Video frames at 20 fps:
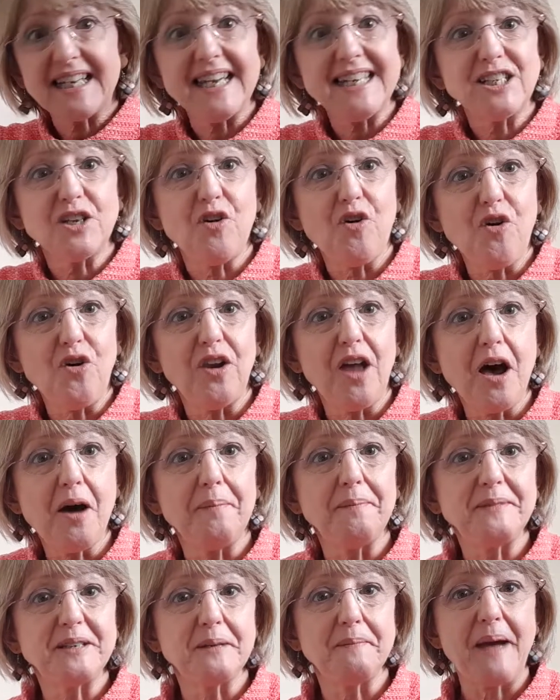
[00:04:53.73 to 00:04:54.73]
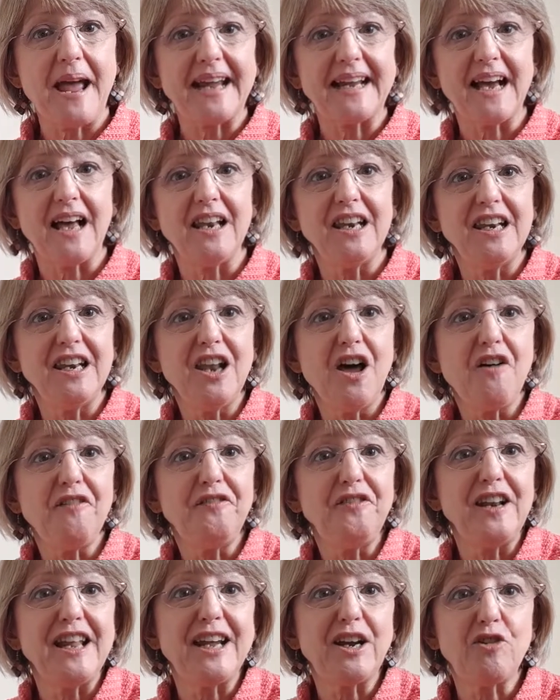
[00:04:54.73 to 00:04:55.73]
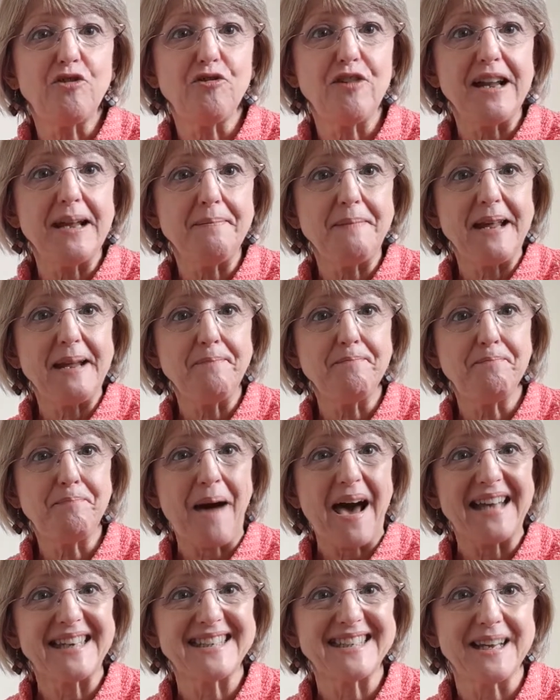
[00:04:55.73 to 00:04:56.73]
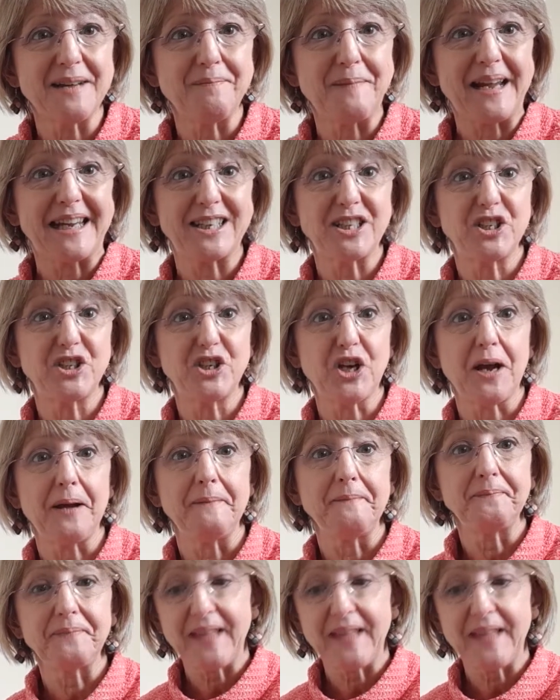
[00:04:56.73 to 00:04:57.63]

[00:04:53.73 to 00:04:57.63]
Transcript: it all up to make a lovely creamy batter mixture.